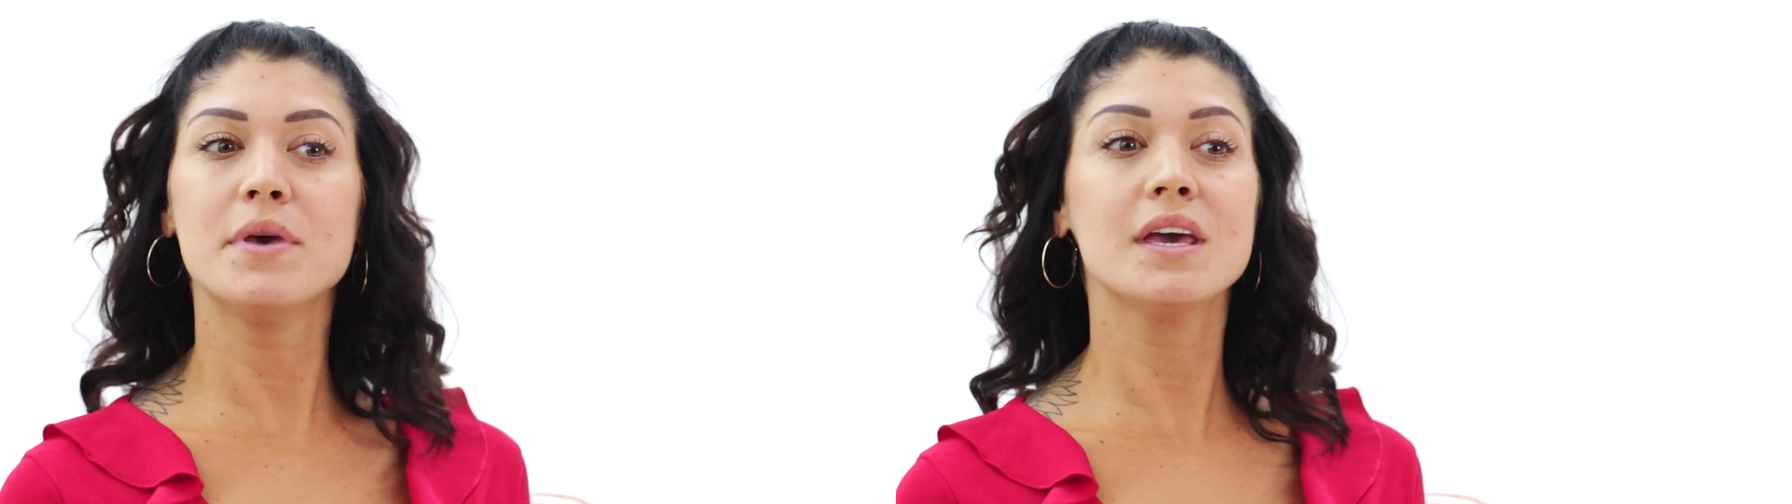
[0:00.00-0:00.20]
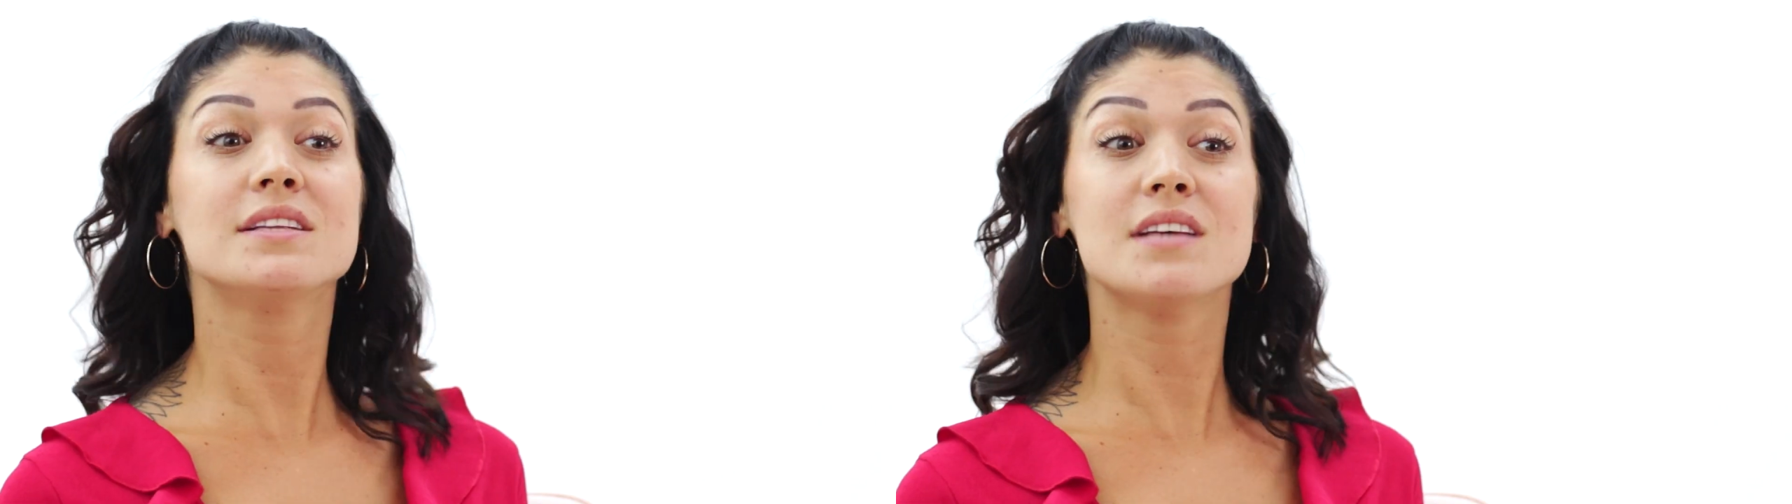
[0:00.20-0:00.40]

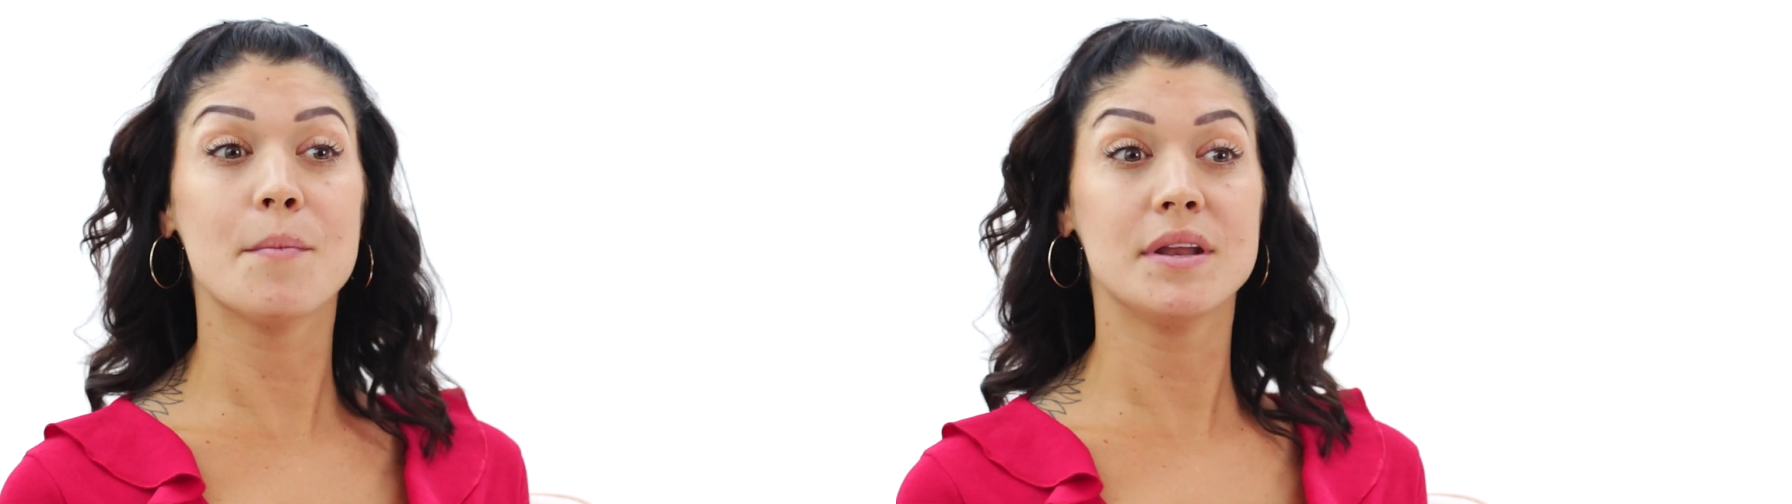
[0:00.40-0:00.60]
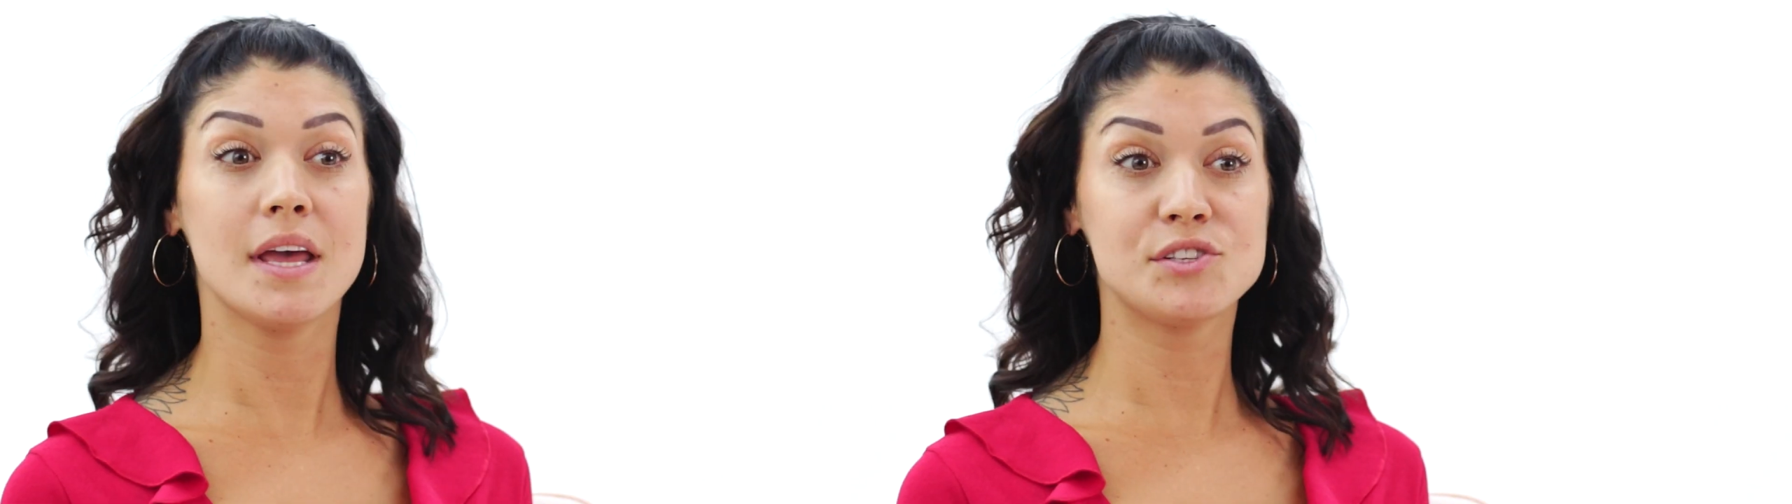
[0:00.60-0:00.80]
being a
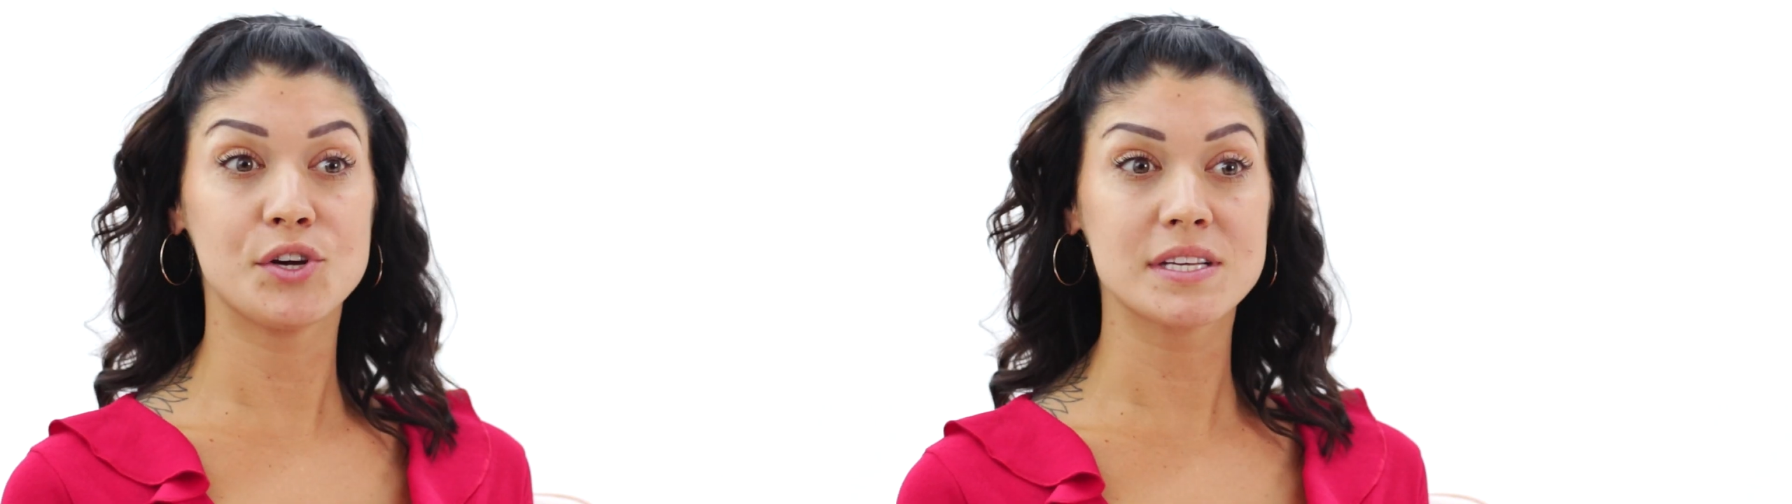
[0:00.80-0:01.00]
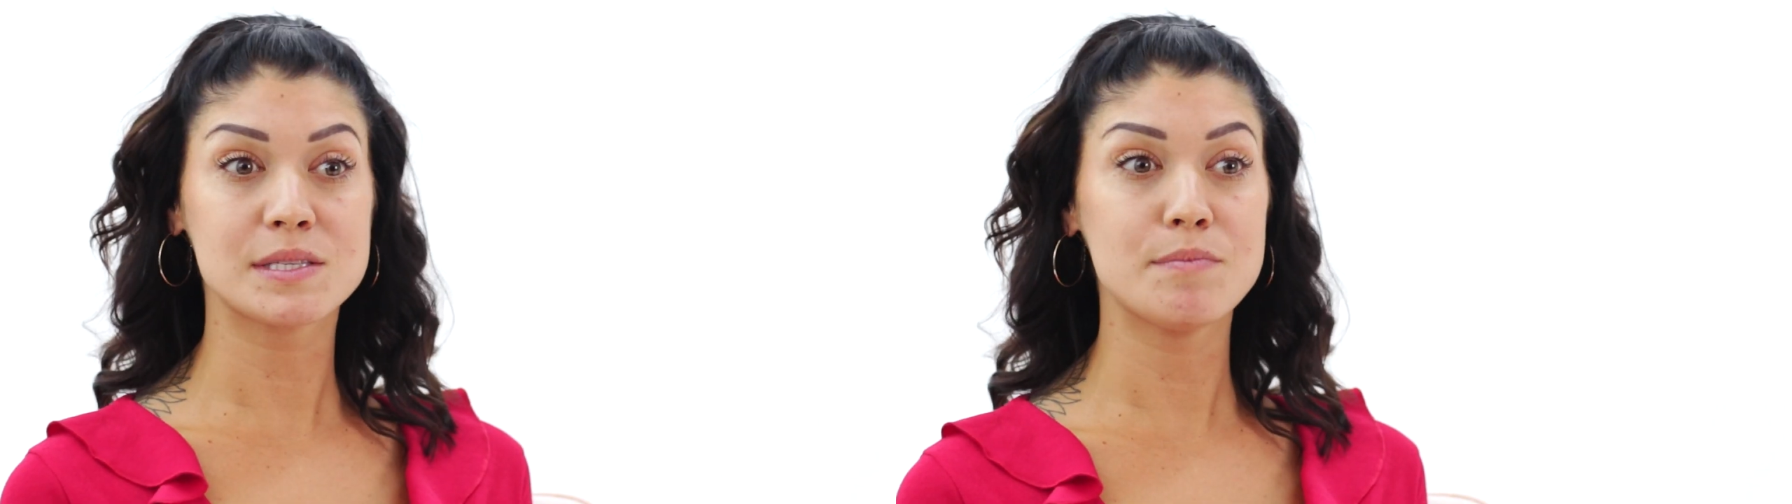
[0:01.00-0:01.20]
dominatrix
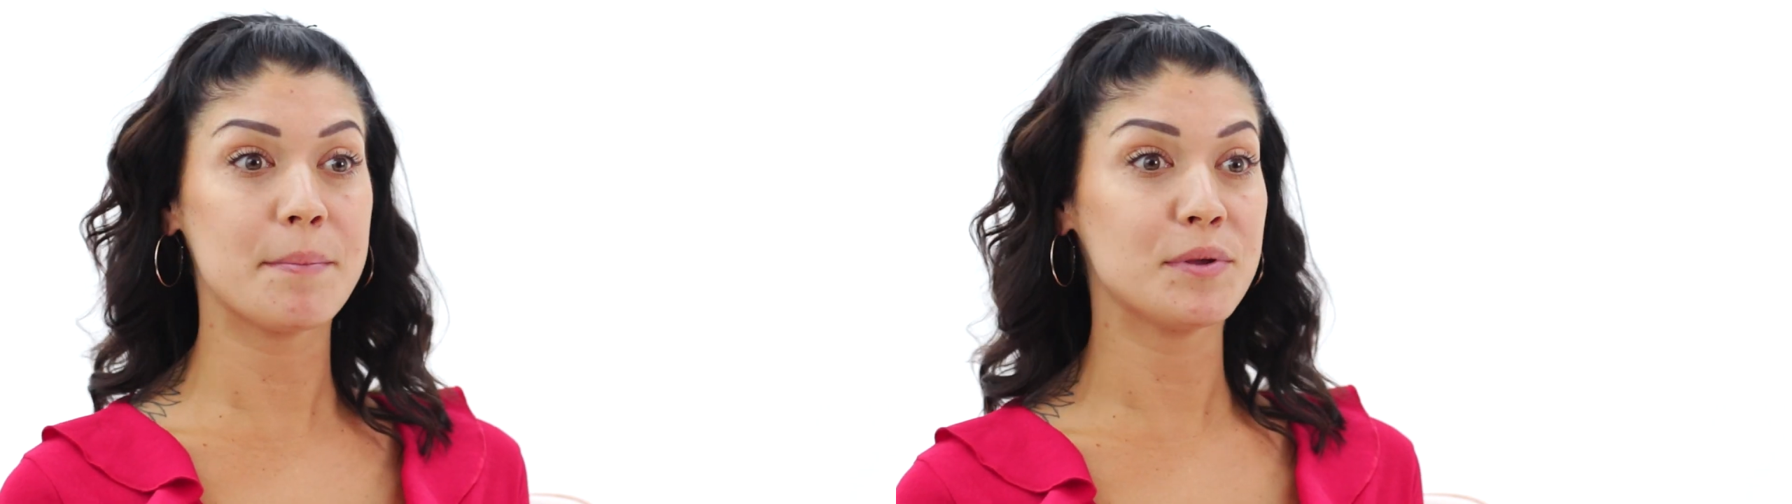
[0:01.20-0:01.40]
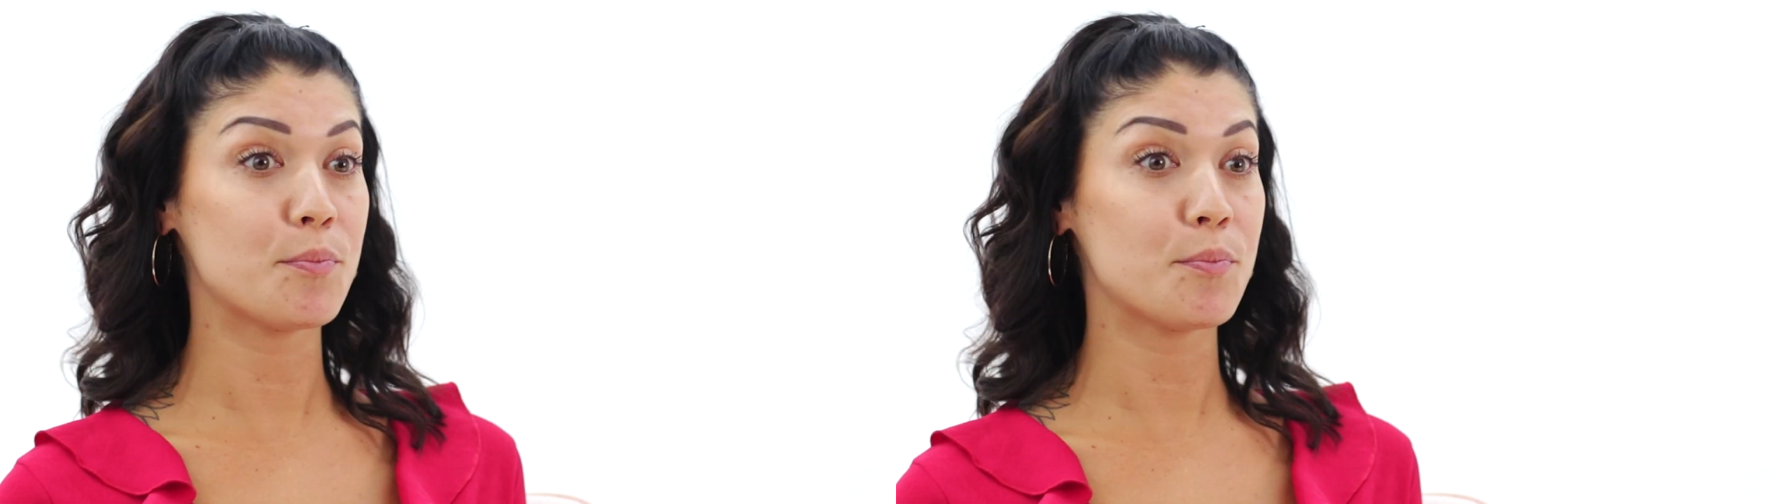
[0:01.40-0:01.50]
might be